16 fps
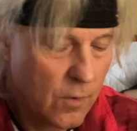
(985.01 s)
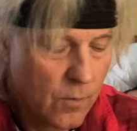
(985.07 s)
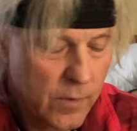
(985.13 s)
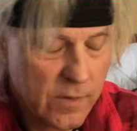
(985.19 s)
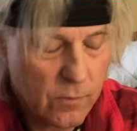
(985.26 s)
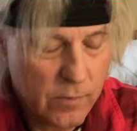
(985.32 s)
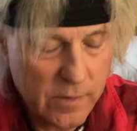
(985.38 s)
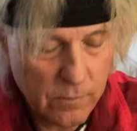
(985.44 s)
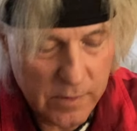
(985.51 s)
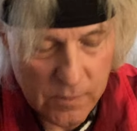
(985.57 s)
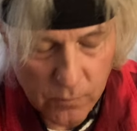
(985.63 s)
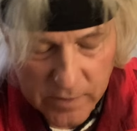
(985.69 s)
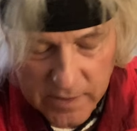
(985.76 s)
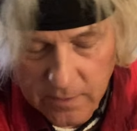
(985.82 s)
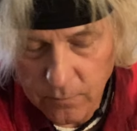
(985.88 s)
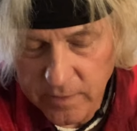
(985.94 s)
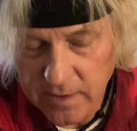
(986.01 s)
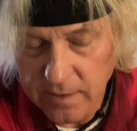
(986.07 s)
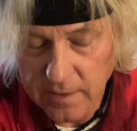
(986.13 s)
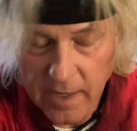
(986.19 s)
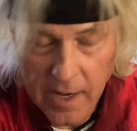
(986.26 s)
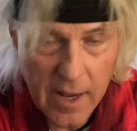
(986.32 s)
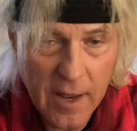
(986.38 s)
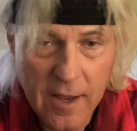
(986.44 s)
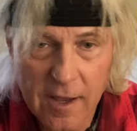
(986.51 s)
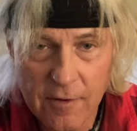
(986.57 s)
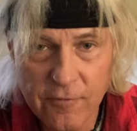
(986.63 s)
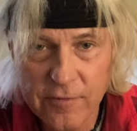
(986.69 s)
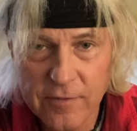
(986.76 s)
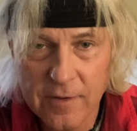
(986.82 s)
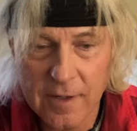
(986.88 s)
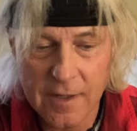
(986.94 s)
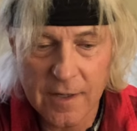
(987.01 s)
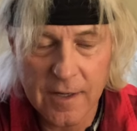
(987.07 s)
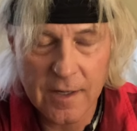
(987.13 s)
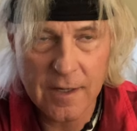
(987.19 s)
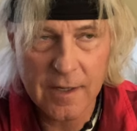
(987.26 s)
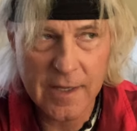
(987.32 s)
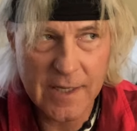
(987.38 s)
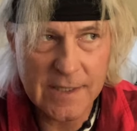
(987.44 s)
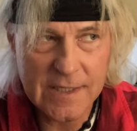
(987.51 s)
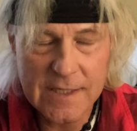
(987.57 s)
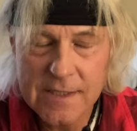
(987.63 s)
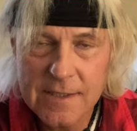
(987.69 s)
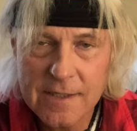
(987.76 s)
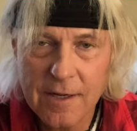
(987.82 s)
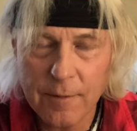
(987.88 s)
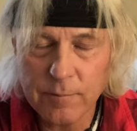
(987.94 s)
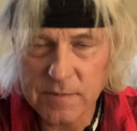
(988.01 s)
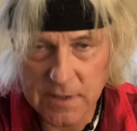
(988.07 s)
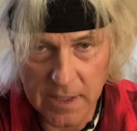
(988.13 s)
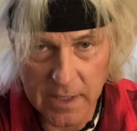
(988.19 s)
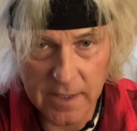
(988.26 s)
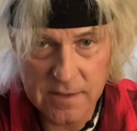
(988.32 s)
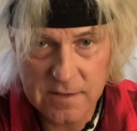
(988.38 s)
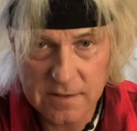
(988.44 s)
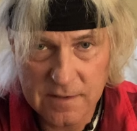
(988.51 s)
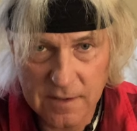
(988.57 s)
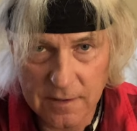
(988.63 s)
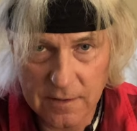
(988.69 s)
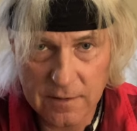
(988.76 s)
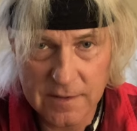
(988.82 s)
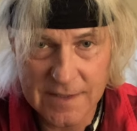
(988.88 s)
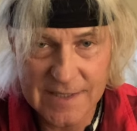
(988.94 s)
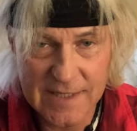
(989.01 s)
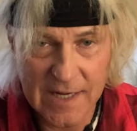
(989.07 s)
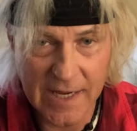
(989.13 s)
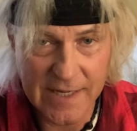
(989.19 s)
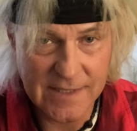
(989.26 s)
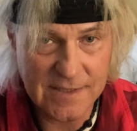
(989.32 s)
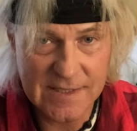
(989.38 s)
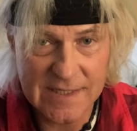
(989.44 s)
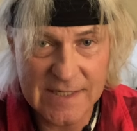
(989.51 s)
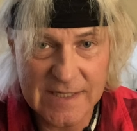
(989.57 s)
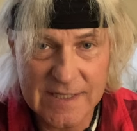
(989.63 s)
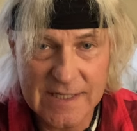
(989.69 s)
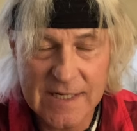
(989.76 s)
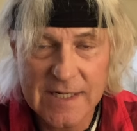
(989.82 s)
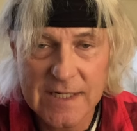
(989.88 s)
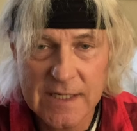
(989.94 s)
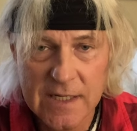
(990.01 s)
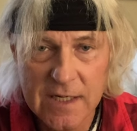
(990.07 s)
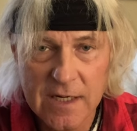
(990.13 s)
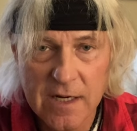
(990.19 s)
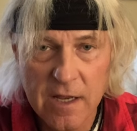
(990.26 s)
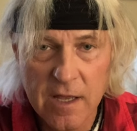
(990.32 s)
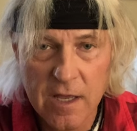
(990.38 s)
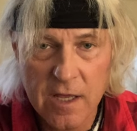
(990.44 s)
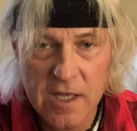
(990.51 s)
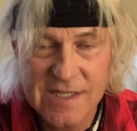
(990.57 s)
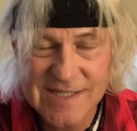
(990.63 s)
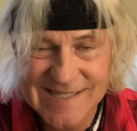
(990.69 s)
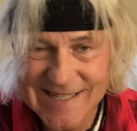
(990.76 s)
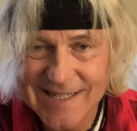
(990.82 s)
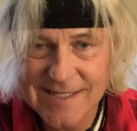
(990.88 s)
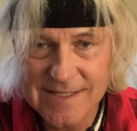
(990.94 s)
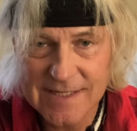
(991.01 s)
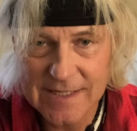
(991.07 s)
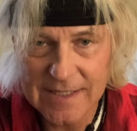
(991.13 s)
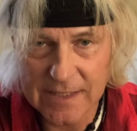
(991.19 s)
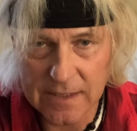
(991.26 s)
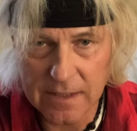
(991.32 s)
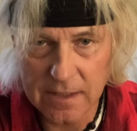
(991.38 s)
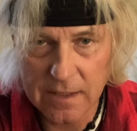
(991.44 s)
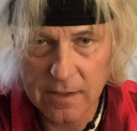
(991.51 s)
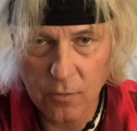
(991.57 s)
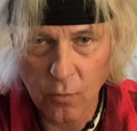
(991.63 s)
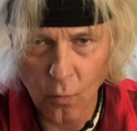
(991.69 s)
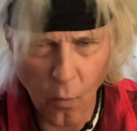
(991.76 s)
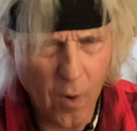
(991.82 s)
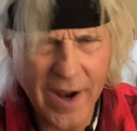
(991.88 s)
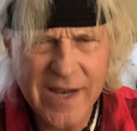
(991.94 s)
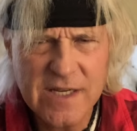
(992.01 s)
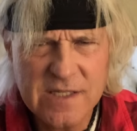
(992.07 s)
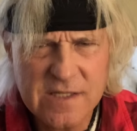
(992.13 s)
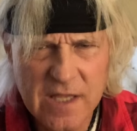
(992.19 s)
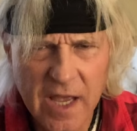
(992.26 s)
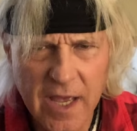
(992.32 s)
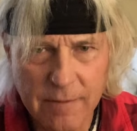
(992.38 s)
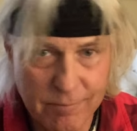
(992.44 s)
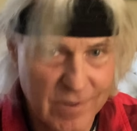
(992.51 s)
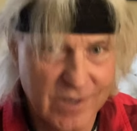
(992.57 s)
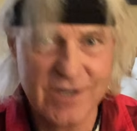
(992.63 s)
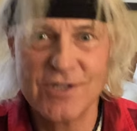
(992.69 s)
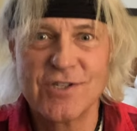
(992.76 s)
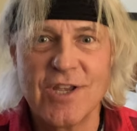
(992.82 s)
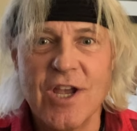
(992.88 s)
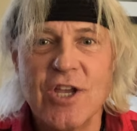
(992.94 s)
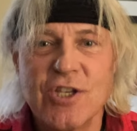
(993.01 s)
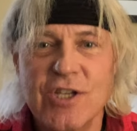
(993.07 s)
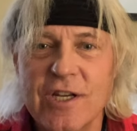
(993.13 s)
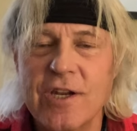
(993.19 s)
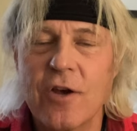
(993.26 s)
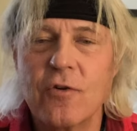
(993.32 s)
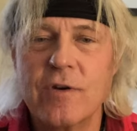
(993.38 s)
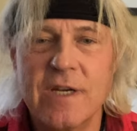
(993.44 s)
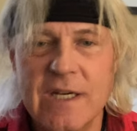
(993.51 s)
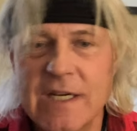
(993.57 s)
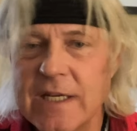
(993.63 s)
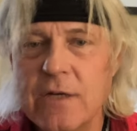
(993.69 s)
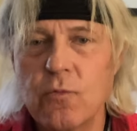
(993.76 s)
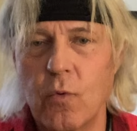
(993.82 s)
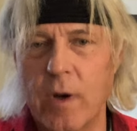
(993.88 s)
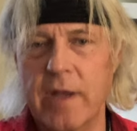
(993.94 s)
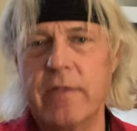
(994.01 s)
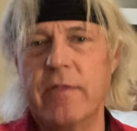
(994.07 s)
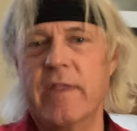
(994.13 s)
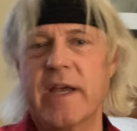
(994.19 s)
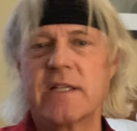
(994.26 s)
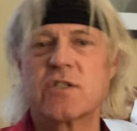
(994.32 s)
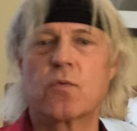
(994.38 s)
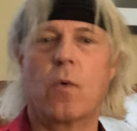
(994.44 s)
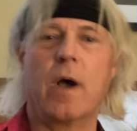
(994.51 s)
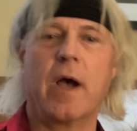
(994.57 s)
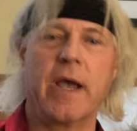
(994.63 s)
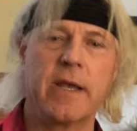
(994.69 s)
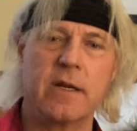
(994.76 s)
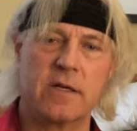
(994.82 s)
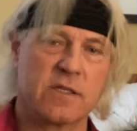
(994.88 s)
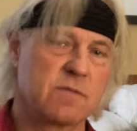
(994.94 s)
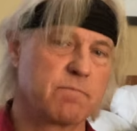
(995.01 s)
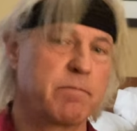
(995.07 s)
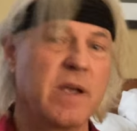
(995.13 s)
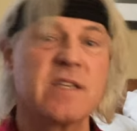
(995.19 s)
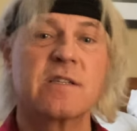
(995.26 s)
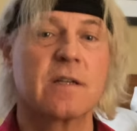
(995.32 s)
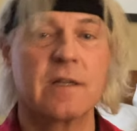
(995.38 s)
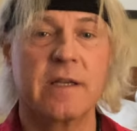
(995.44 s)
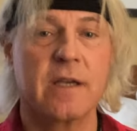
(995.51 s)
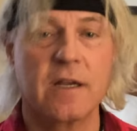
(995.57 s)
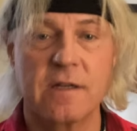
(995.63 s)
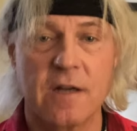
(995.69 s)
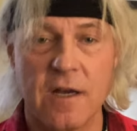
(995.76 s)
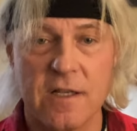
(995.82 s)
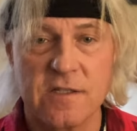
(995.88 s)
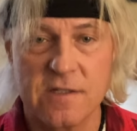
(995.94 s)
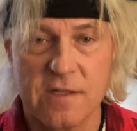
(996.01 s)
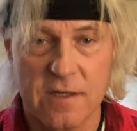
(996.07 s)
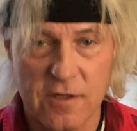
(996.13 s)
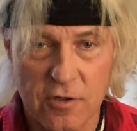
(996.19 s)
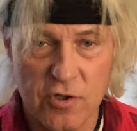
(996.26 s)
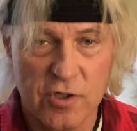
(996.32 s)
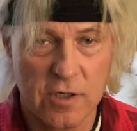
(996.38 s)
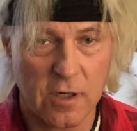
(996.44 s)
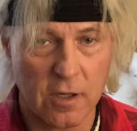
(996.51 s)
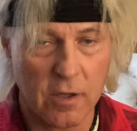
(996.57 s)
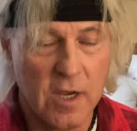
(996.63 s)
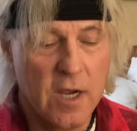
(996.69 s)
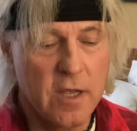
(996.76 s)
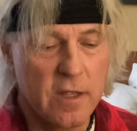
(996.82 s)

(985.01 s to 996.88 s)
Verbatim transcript: we, we, we, we, we didn't have an income tax until 1916. Why is that? Because you don't need one, that's why, and it's basically unconstitutional.